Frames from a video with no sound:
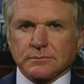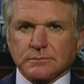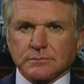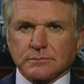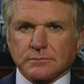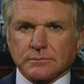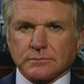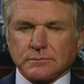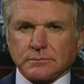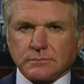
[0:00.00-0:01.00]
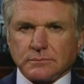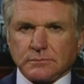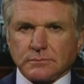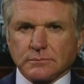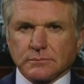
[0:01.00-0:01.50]

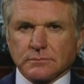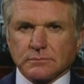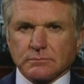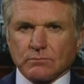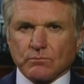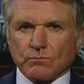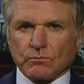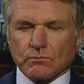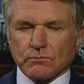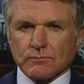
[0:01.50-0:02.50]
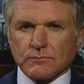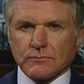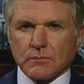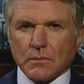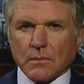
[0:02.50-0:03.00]

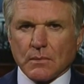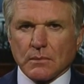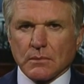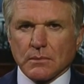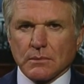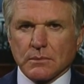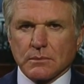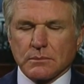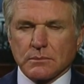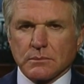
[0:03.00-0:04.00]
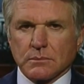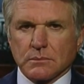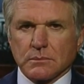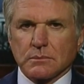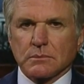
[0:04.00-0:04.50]

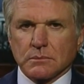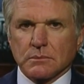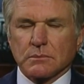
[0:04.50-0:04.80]
(silent)